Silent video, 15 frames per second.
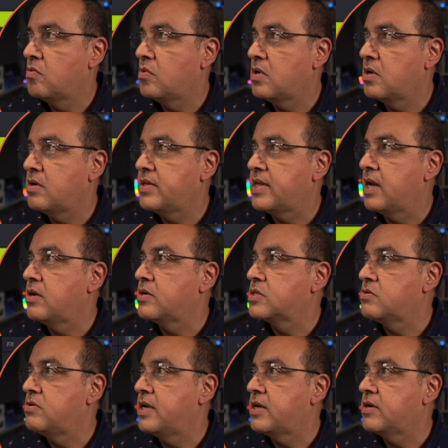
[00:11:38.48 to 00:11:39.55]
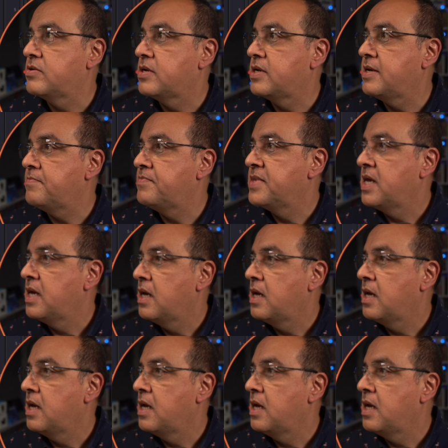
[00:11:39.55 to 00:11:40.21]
Whoa, that looks really good, doesn't it?